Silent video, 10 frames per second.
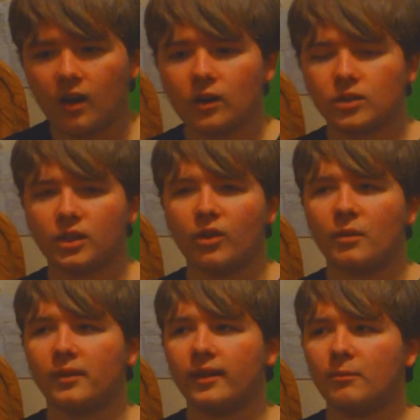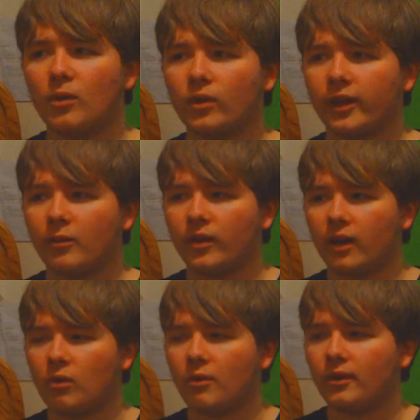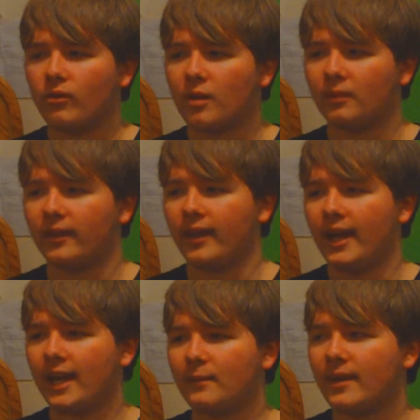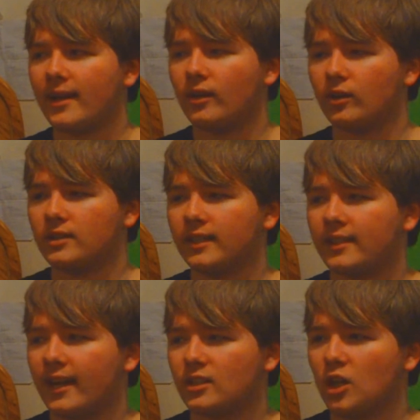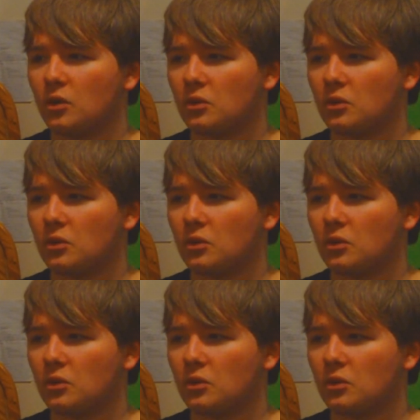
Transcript: Oh, so you want to play a board game? Okay, well, what do you want to play? Hangman or Tic Tac